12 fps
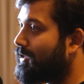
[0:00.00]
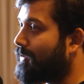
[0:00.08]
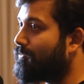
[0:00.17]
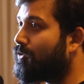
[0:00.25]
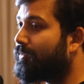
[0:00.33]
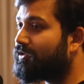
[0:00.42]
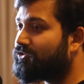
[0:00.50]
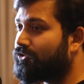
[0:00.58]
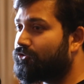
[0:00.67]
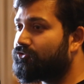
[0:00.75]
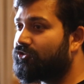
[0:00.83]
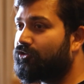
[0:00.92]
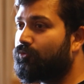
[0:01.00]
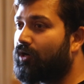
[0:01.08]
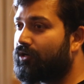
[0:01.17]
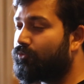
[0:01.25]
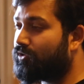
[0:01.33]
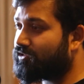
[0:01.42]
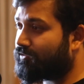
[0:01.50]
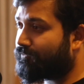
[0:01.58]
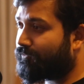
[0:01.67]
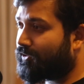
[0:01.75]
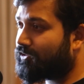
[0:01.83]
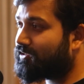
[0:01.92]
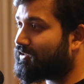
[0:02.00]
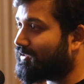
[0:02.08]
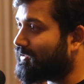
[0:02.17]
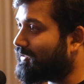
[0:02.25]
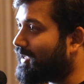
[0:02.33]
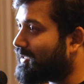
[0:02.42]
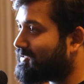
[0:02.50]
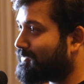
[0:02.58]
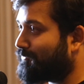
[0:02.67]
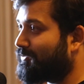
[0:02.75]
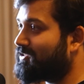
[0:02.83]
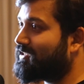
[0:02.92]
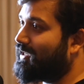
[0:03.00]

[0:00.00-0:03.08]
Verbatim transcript: Now, Moment 001 was the first and the last of its